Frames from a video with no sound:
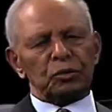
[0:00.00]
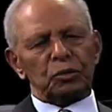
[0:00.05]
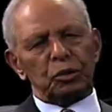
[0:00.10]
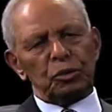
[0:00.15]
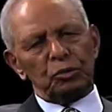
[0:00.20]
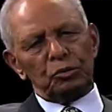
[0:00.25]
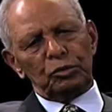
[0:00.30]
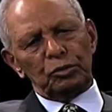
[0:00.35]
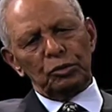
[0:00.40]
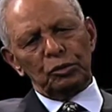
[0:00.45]

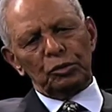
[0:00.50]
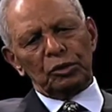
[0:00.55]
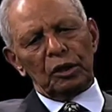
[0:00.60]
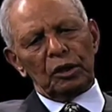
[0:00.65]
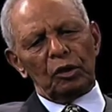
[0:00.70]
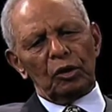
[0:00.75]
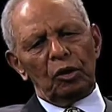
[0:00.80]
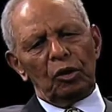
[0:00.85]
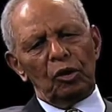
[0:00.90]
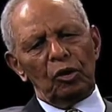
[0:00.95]
to do the
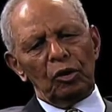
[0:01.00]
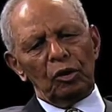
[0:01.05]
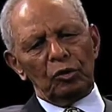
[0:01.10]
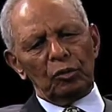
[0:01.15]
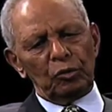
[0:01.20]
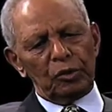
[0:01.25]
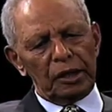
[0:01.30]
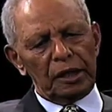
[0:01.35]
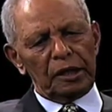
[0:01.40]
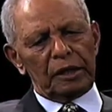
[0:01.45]
whole
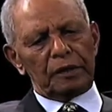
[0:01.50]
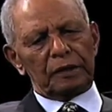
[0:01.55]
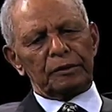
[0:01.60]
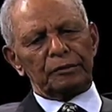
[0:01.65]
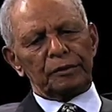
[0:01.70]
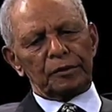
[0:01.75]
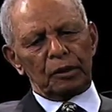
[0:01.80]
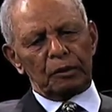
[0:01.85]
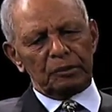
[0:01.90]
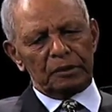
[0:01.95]
work
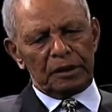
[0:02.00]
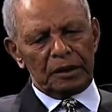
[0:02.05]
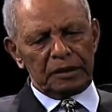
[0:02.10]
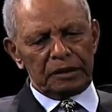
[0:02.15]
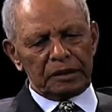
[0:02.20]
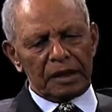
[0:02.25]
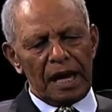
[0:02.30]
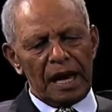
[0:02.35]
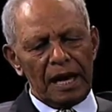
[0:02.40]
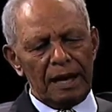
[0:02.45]
from the
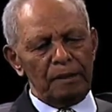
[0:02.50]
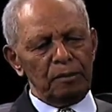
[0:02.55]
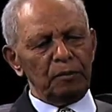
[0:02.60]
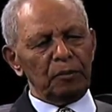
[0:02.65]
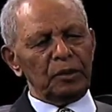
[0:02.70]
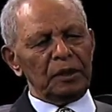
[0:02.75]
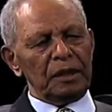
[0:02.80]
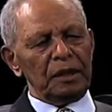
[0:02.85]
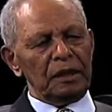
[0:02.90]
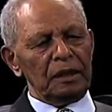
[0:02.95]
time
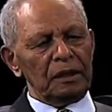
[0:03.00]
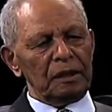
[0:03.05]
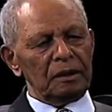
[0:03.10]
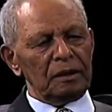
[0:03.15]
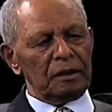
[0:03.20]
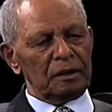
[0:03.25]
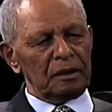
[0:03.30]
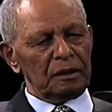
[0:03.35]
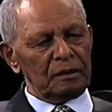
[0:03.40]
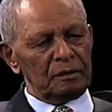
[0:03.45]

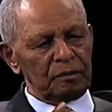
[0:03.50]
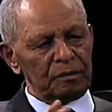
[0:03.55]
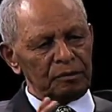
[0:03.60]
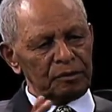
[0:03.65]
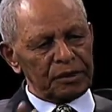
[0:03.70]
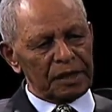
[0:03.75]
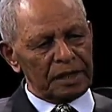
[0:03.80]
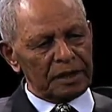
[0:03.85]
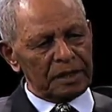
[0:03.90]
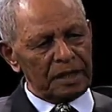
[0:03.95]

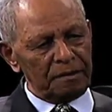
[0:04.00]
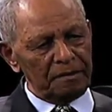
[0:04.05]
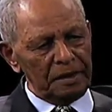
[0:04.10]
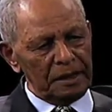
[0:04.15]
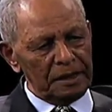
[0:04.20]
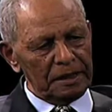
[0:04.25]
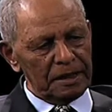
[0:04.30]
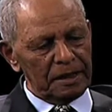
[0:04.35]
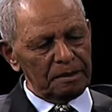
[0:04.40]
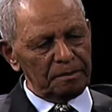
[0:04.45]

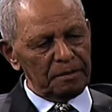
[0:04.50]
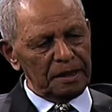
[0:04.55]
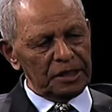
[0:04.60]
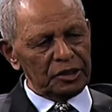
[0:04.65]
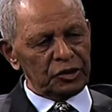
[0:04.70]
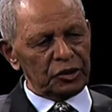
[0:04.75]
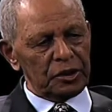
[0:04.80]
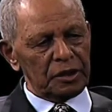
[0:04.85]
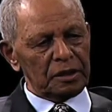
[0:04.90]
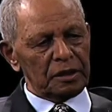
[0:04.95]
Francaviglia
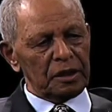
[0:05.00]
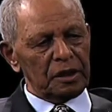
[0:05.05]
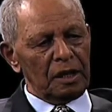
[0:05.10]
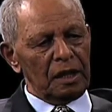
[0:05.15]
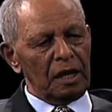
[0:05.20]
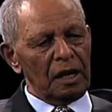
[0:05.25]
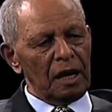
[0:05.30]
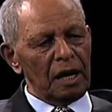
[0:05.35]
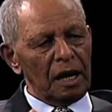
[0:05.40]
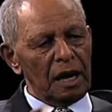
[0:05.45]
mentioned
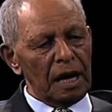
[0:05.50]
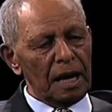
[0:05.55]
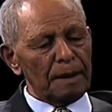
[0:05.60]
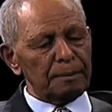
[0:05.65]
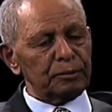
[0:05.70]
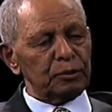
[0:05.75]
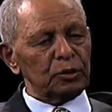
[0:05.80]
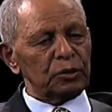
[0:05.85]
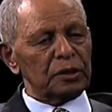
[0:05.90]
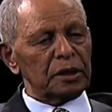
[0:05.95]

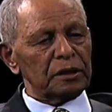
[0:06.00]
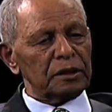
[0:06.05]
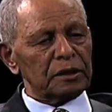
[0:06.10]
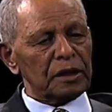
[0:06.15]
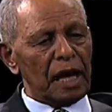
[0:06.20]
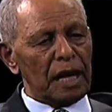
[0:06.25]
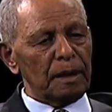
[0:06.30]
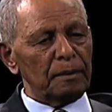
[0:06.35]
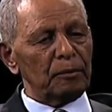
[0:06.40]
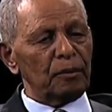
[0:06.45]
up to the
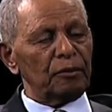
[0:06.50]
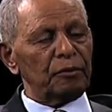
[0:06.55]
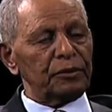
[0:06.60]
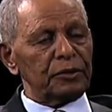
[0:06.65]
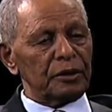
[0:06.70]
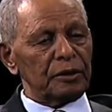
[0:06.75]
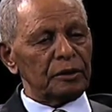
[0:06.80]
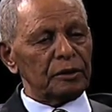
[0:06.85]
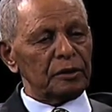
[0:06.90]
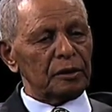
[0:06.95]
time of
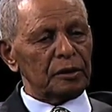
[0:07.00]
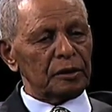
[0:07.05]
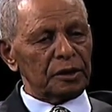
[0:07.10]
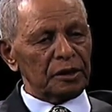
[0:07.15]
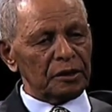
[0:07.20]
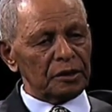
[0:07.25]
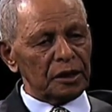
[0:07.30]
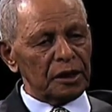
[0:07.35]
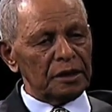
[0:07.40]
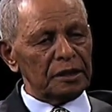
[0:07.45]

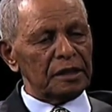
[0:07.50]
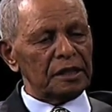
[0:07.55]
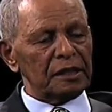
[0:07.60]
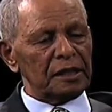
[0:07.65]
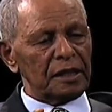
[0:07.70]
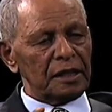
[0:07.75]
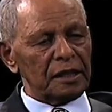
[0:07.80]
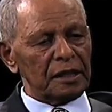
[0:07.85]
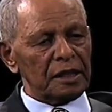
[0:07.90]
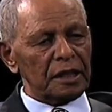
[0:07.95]
return and
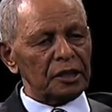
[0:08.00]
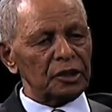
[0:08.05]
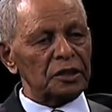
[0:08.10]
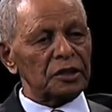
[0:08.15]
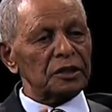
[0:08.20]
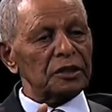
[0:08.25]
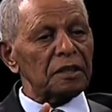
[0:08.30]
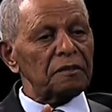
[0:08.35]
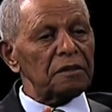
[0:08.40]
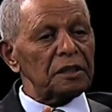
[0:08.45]
re-erection,
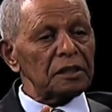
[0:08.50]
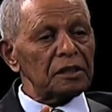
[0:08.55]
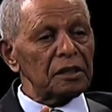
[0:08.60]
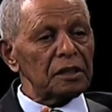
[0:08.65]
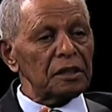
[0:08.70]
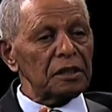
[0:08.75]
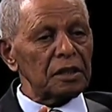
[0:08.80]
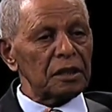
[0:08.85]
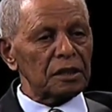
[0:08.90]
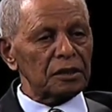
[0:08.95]

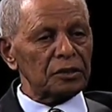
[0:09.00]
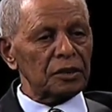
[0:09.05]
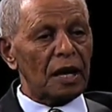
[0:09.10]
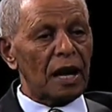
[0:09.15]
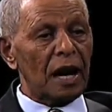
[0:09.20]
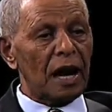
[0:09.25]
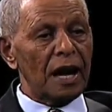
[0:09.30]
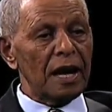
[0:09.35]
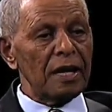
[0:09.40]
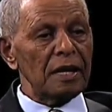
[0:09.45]
17 years.
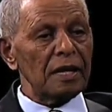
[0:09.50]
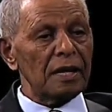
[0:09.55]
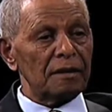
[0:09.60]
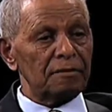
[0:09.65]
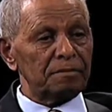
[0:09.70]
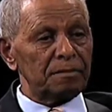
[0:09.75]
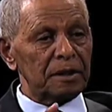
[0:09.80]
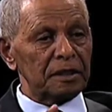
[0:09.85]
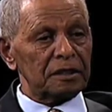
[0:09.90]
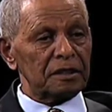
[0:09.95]
I
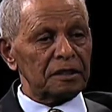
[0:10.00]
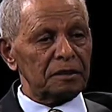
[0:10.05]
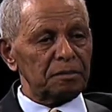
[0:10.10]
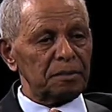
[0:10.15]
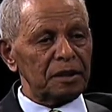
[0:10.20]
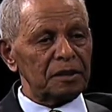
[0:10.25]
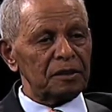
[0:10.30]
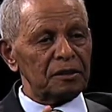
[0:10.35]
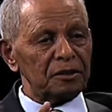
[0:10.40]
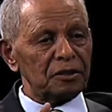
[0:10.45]
have
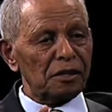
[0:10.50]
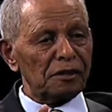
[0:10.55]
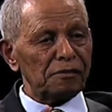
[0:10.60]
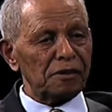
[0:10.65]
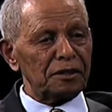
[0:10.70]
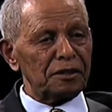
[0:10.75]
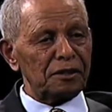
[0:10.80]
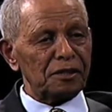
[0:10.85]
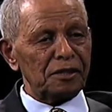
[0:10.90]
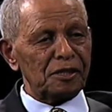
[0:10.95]
participated
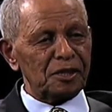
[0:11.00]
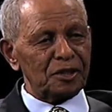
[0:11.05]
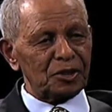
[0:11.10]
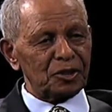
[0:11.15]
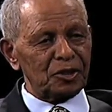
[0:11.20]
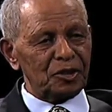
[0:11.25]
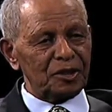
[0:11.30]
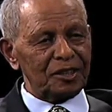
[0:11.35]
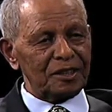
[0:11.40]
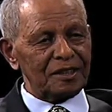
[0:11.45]
17 years
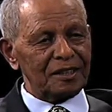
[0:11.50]
on it.